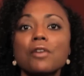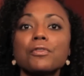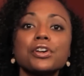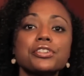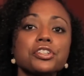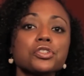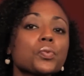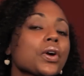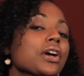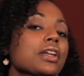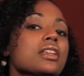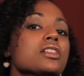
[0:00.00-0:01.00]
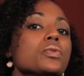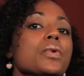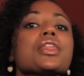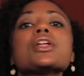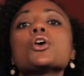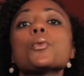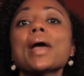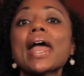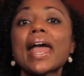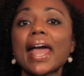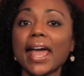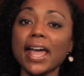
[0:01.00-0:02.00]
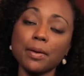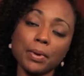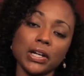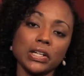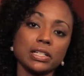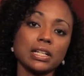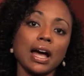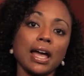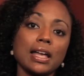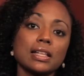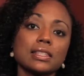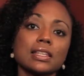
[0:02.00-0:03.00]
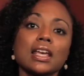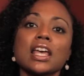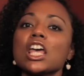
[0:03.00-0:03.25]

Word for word: Versus wearing this with an opaque pair of tights,